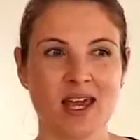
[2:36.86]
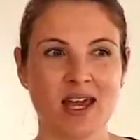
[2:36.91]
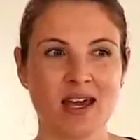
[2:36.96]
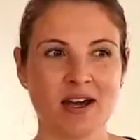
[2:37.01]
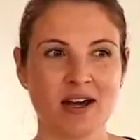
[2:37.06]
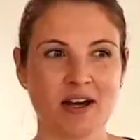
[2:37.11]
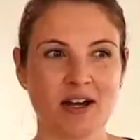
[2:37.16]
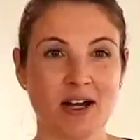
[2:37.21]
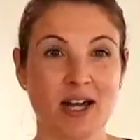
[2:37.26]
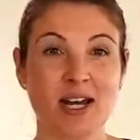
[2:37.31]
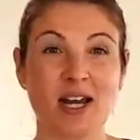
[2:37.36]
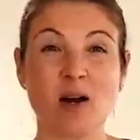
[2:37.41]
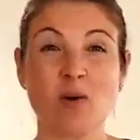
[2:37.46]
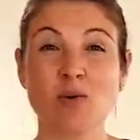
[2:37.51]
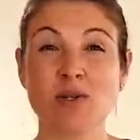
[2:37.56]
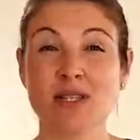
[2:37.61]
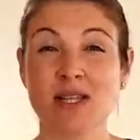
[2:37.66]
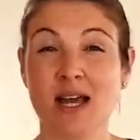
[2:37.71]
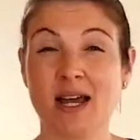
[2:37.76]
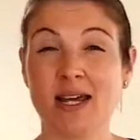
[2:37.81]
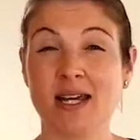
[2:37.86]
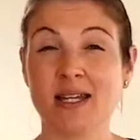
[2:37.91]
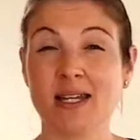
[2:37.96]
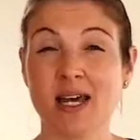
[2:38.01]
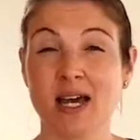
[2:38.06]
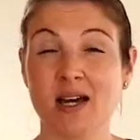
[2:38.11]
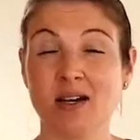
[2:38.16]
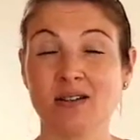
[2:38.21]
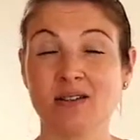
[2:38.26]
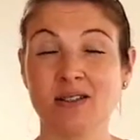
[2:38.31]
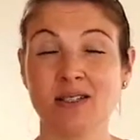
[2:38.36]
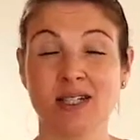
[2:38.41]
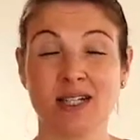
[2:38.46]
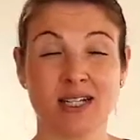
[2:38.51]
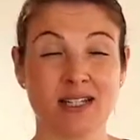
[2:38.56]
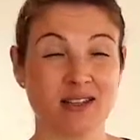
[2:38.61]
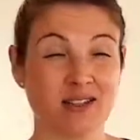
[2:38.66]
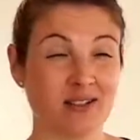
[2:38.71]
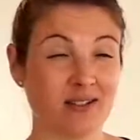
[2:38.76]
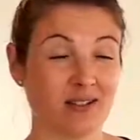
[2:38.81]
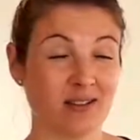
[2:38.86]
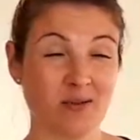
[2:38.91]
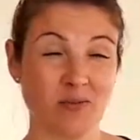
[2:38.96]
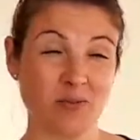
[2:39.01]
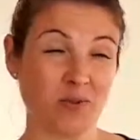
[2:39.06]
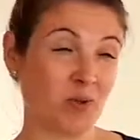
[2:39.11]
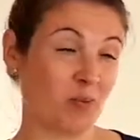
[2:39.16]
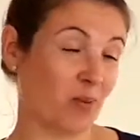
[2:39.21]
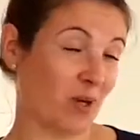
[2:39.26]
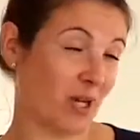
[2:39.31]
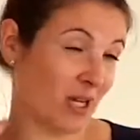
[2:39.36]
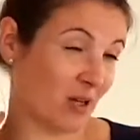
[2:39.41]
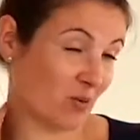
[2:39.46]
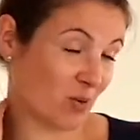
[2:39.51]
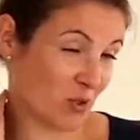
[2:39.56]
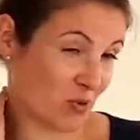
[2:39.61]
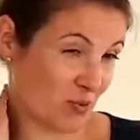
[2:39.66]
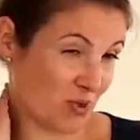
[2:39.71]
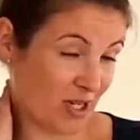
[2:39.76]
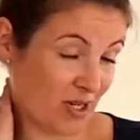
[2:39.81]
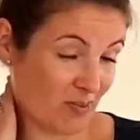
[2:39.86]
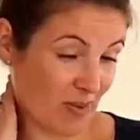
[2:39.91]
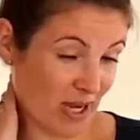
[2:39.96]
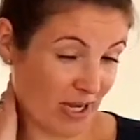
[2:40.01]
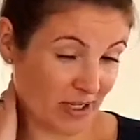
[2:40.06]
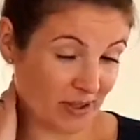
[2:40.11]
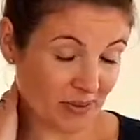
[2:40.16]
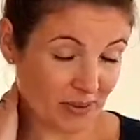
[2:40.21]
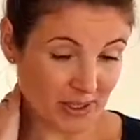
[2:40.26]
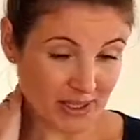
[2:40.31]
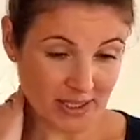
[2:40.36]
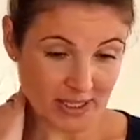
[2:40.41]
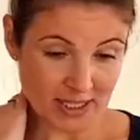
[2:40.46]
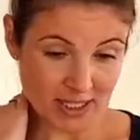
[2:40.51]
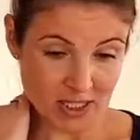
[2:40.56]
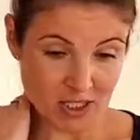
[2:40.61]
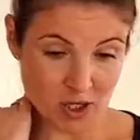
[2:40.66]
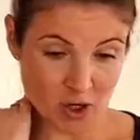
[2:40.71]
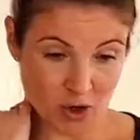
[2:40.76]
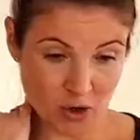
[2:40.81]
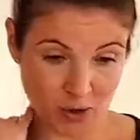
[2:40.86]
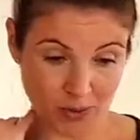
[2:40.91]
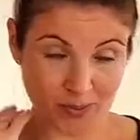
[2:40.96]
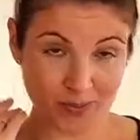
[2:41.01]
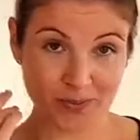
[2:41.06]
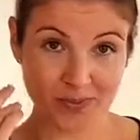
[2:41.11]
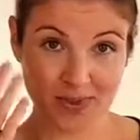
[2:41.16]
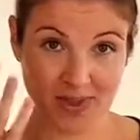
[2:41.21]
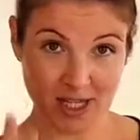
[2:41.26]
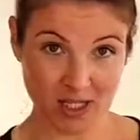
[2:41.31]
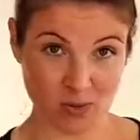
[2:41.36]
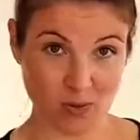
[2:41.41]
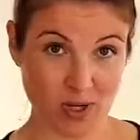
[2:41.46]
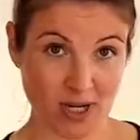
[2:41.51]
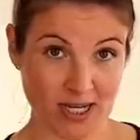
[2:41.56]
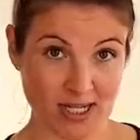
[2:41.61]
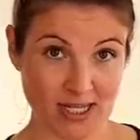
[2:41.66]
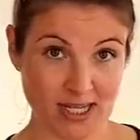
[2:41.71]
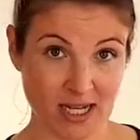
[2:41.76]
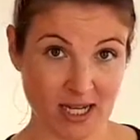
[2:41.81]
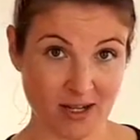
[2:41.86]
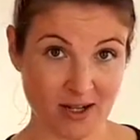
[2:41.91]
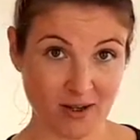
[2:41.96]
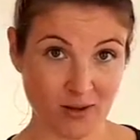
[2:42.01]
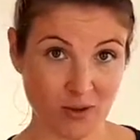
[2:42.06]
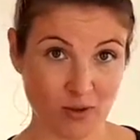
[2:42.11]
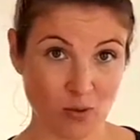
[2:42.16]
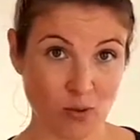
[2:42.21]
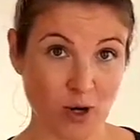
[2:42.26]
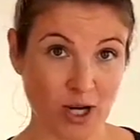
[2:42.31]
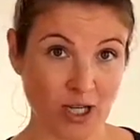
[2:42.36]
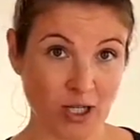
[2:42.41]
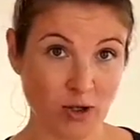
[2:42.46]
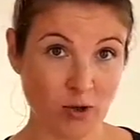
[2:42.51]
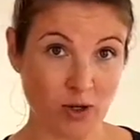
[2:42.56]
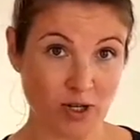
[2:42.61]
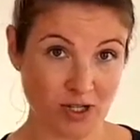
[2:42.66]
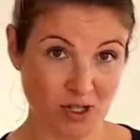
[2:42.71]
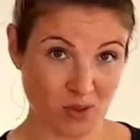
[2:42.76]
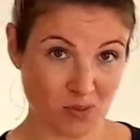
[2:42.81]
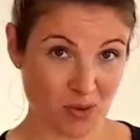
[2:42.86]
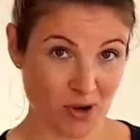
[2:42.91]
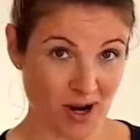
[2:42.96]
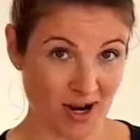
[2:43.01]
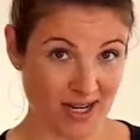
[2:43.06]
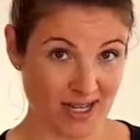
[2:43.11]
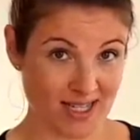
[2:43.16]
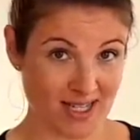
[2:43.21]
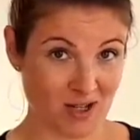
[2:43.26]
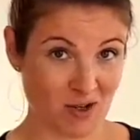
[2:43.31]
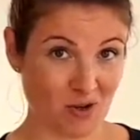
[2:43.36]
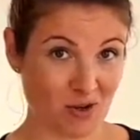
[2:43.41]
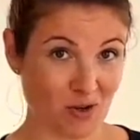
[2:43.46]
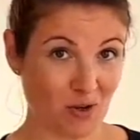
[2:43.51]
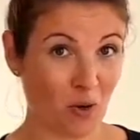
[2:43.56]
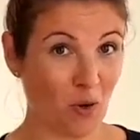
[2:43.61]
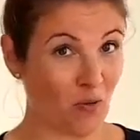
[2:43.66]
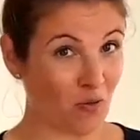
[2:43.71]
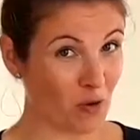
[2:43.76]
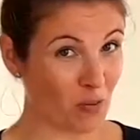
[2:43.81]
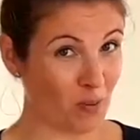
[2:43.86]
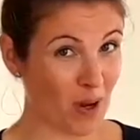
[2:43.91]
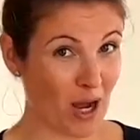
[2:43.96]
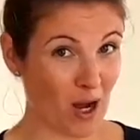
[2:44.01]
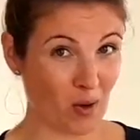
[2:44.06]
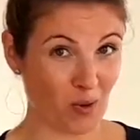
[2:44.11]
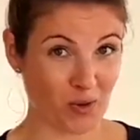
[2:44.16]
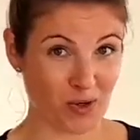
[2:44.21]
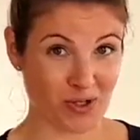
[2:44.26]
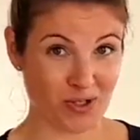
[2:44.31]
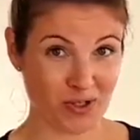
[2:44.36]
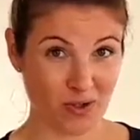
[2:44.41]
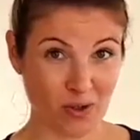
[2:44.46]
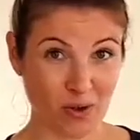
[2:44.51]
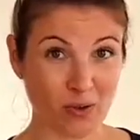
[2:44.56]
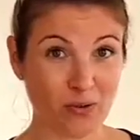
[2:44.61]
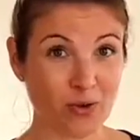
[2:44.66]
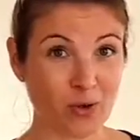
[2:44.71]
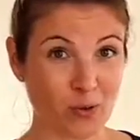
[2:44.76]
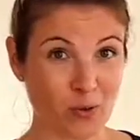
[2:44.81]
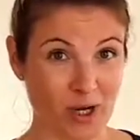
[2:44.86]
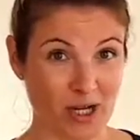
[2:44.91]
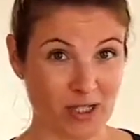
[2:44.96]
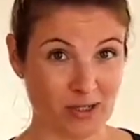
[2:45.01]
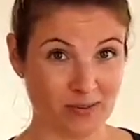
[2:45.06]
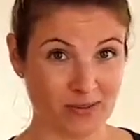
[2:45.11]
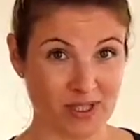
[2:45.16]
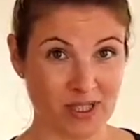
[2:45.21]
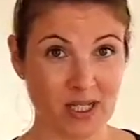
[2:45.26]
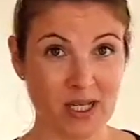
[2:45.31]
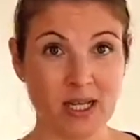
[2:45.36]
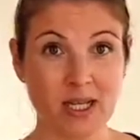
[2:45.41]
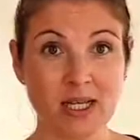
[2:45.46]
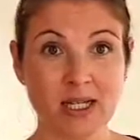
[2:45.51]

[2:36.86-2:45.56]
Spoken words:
And I was lying down and the pain was really bad. So that's what I said. When you are surprised, you're overpowered, overwhelmed,